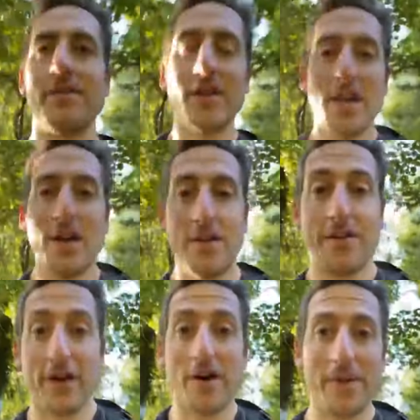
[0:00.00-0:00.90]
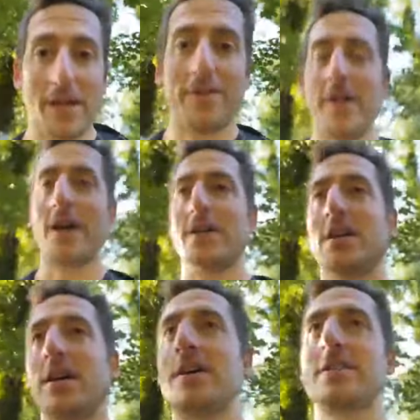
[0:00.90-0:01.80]
have thermic
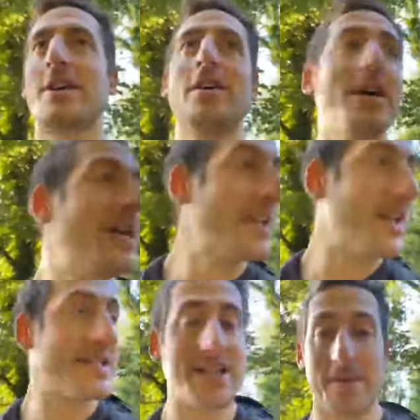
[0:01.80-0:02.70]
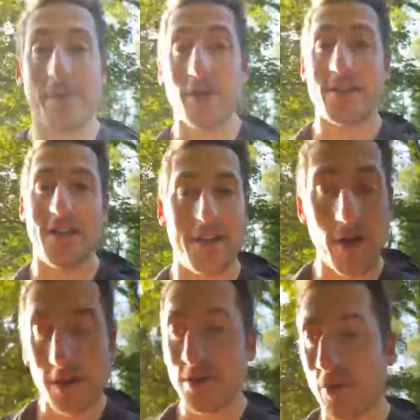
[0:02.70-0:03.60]
effect. So let's take protein. I
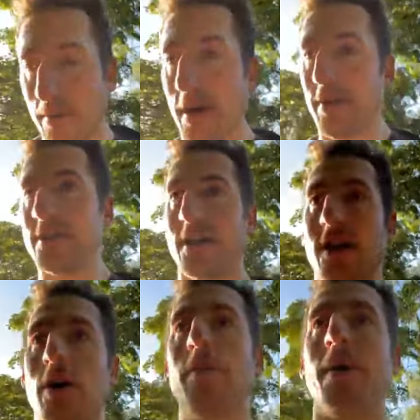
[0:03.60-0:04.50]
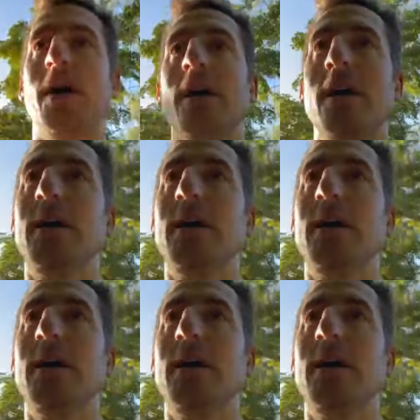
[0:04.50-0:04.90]
know I talk about protein a lot, but